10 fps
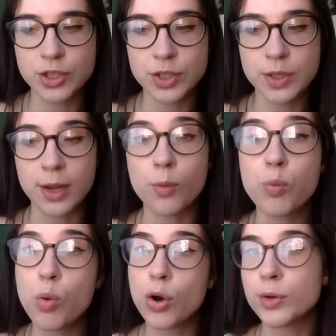just like
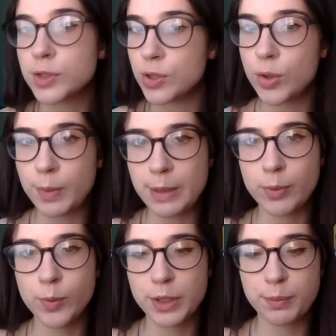one or two
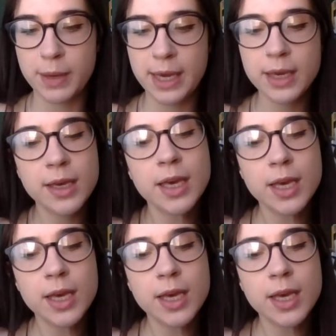people with me.